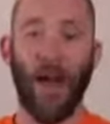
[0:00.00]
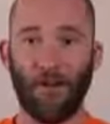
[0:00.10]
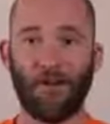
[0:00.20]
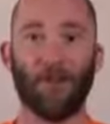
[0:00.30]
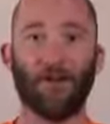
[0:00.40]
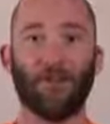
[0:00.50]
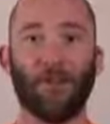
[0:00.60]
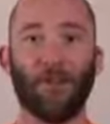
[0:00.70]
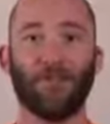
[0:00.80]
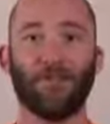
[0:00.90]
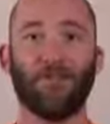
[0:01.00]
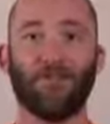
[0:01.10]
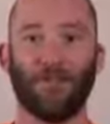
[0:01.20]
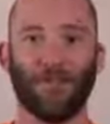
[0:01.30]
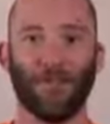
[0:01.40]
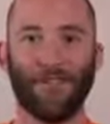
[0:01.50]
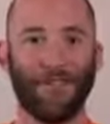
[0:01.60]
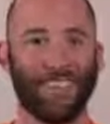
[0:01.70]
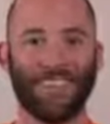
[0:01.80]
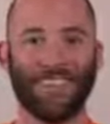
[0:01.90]
after it reboots, you're going to
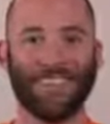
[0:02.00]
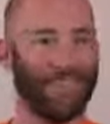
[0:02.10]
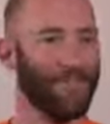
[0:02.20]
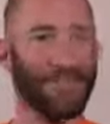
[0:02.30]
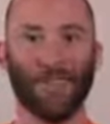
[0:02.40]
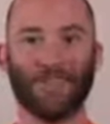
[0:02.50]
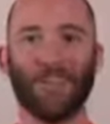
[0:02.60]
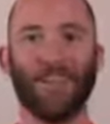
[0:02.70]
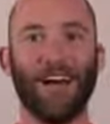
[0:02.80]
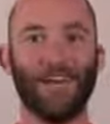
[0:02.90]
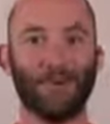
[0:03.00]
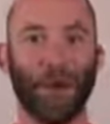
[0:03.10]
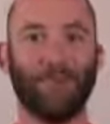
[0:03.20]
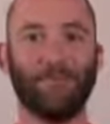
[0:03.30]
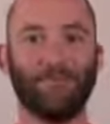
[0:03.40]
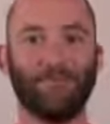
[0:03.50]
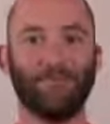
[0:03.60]
be seeing something that looks like a DOS prompt.